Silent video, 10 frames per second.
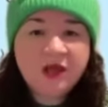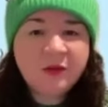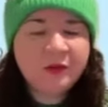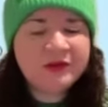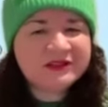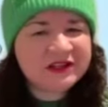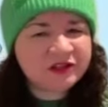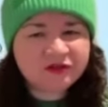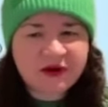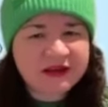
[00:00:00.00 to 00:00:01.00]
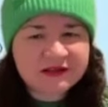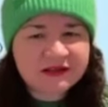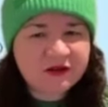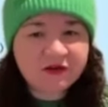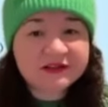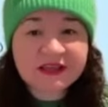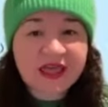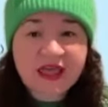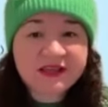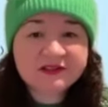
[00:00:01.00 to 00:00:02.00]
But since reindeer are
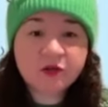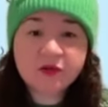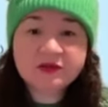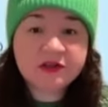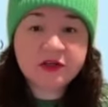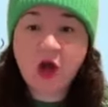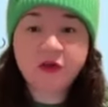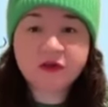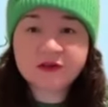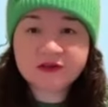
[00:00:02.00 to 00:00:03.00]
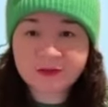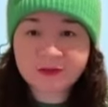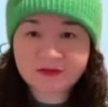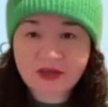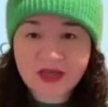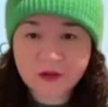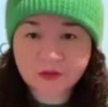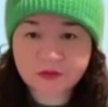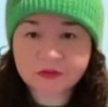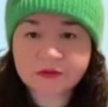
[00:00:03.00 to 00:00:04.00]
scarce, there was none to be
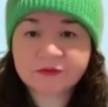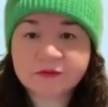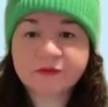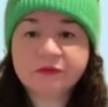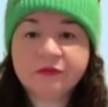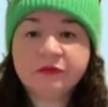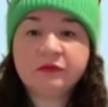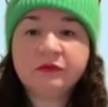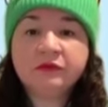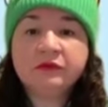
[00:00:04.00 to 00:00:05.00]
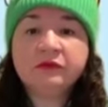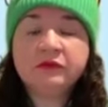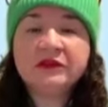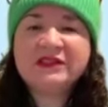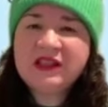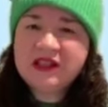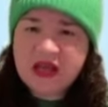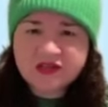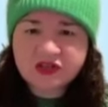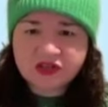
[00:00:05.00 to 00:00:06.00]
found. Did that
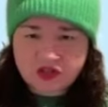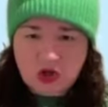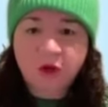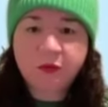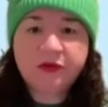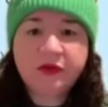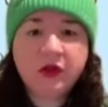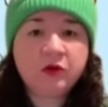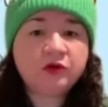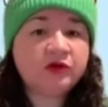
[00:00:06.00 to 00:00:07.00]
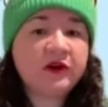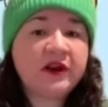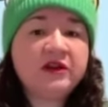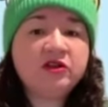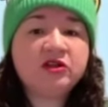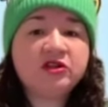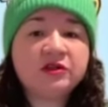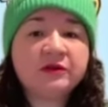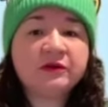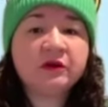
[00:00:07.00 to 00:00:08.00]
stop the old
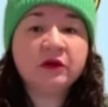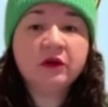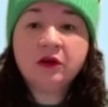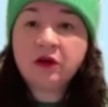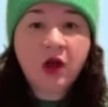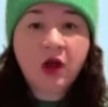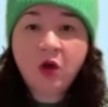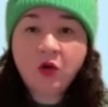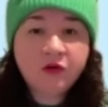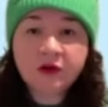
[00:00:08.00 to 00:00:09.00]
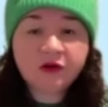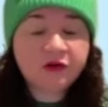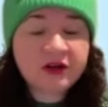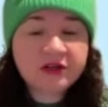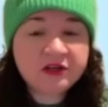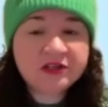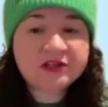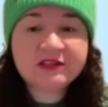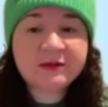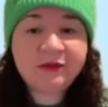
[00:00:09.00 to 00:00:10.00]
Grinch? No, the Grinch
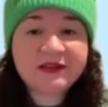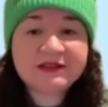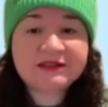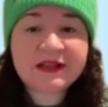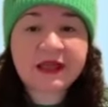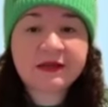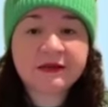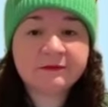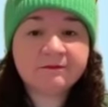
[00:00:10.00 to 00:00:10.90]
simply said,